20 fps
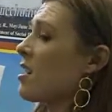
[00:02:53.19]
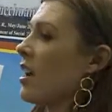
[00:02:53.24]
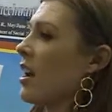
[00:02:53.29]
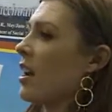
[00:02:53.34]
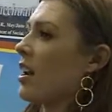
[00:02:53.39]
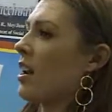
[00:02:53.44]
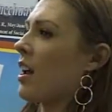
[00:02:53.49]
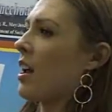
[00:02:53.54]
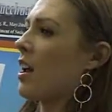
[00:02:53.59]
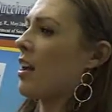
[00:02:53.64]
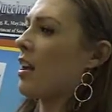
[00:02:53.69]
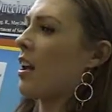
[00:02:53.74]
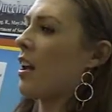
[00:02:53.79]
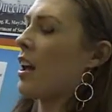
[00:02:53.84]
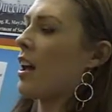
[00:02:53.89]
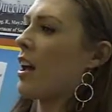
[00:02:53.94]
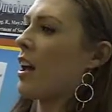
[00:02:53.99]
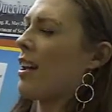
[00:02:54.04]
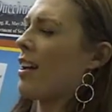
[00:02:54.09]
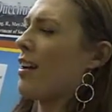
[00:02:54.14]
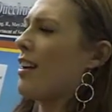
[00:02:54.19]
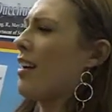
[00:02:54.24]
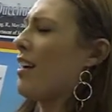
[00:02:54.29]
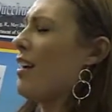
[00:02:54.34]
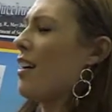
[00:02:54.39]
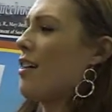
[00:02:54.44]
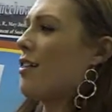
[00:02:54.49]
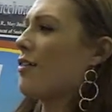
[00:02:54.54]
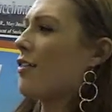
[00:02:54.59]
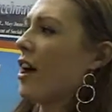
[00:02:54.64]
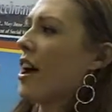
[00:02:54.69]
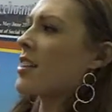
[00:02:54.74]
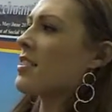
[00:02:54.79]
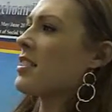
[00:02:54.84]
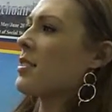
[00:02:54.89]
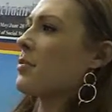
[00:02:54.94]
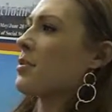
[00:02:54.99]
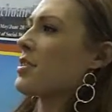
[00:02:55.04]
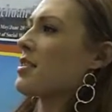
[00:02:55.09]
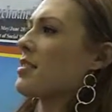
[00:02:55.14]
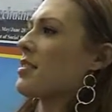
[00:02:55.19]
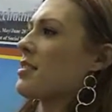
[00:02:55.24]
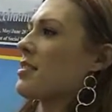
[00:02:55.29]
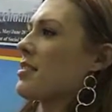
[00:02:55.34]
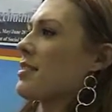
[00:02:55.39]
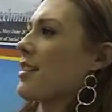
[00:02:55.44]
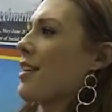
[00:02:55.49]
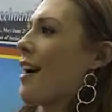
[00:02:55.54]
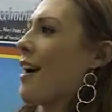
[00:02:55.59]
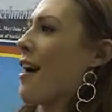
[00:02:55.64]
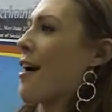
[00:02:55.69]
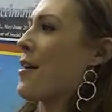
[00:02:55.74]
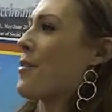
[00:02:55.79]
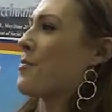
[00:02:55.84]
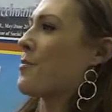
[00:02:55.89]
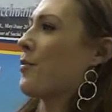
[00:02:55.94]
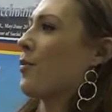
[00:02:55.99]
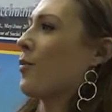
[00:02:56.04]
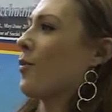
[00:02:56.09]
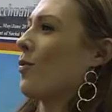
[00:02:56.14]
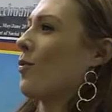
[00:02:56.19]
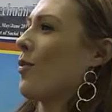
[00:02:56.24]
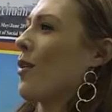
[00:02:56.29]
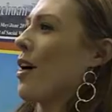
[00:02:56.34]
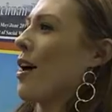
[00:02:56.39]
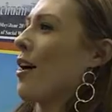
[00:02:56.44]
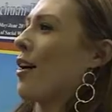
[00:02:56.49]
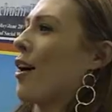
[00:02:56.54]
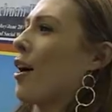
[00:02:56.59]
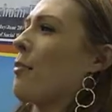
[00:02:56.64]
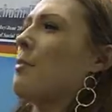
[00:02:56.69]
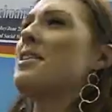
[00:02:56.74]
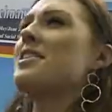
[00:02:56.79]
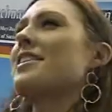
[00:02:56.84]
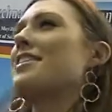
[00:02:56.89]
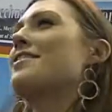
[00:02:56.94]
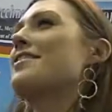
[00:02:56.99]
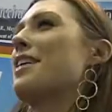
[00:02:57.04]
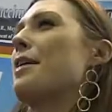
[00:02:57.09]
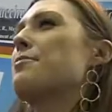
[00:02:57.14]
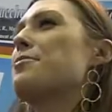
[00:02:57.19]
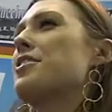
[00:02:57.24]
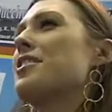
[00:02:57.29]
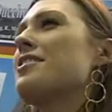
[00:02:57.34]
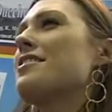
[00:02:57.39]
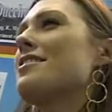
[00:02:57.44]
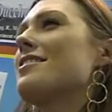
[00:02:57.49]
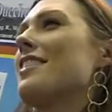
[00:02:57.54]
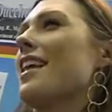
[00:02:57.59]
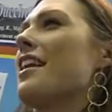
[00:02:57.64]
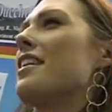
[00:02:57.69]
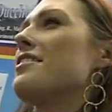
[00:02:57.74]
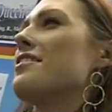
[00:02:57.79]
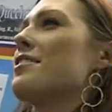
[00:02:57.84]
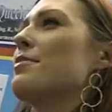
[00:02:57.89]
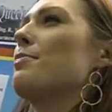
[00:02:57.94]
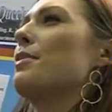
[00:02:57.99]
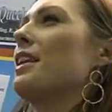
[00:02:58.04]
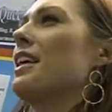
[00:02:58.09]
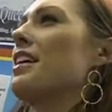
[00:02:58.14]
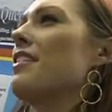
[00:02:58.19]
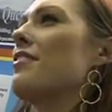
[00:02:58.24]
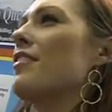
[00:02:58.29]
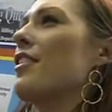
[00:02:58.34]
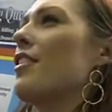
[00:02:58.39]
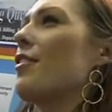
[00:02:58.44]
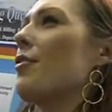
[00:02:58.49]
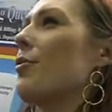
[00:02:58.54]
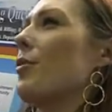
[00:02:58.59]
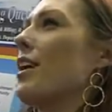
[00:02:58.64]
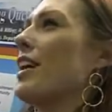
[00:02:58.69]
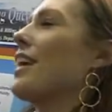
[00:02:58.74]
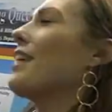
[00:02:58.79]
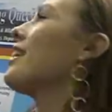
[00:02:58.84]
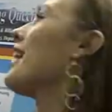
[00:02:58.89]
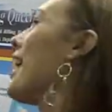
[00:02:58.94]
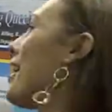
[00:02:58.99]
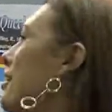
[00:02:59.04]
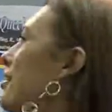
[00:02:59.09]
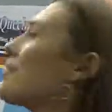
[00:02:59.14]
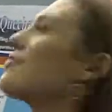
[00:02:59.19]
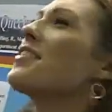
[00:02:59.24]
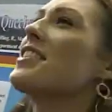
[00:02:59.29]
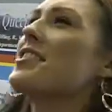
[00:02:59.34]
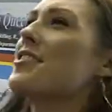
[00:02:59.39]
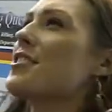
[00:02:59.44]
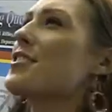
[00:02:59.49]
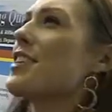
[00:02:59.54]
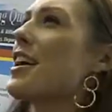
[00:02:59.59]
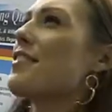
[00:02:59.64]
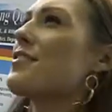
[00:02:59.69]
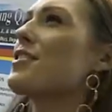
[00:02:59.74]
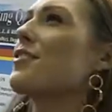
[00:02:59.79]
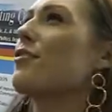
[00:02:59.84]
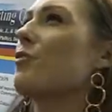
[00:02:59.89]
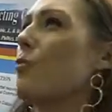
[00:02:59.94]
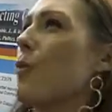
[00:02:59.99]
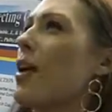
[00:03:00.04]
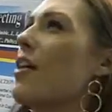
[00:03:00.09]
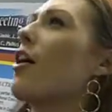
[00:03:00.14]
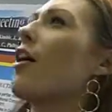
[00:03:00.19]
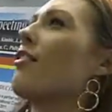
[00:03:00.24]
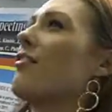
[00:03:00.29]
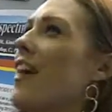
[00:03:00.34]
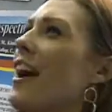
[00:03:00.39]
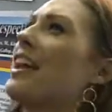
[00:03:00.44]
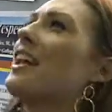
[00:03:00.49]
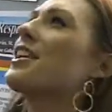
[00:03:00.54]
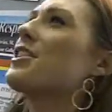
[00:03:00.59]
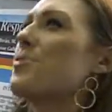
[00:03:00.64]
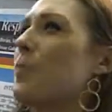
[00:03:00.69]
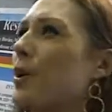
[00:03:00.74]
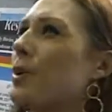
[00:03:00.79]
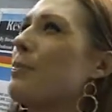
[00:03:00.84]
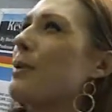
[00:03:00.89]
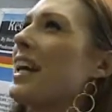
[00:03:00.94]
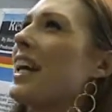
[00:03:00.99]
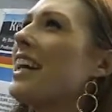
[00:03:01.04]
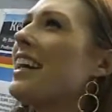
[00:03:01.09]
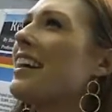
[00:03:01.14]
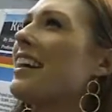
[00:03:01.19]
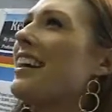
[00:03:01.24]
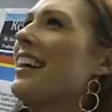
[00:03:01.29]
It, for us, it was um, our misconceptions led us to believe we can kind of convince ourselves of what our findings would be.